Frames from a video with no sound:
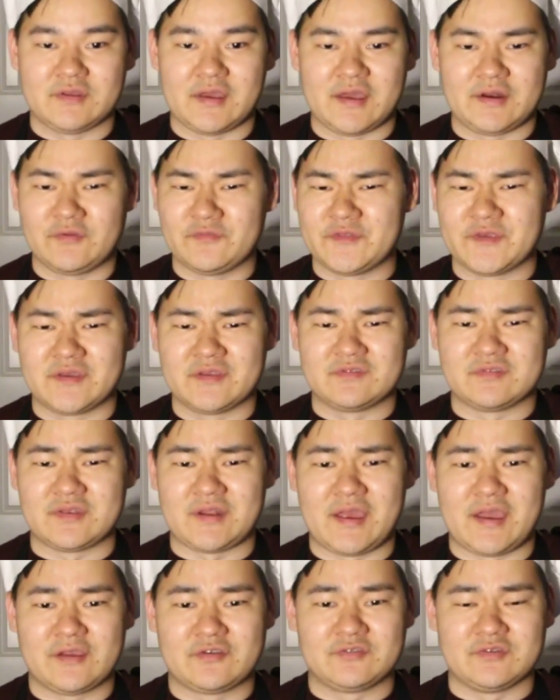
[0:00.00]
I don't think
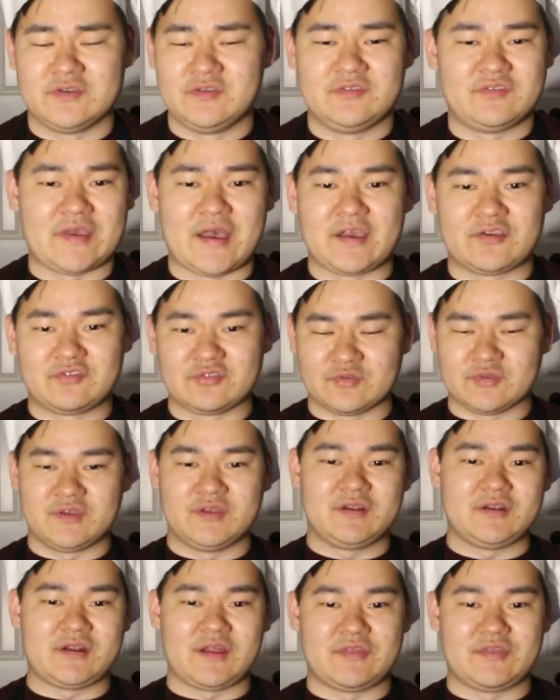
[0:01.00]
he's actually in it.